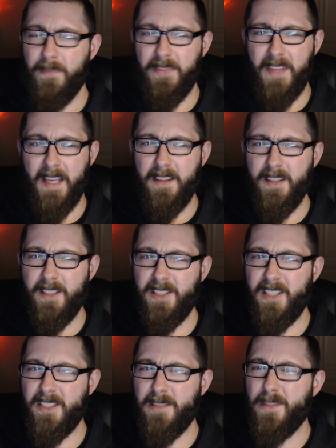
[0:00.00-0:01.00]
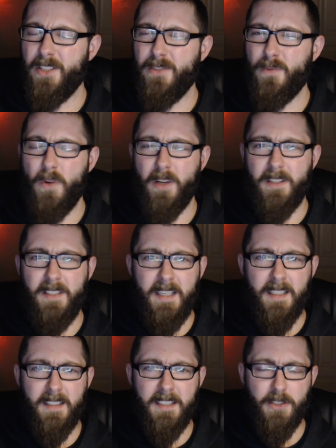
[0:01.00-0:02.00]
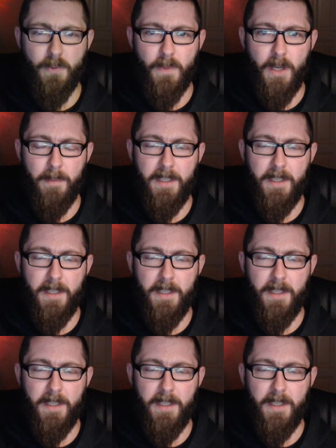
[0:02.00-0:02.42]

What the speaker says: then the system doesn't work nearly as well,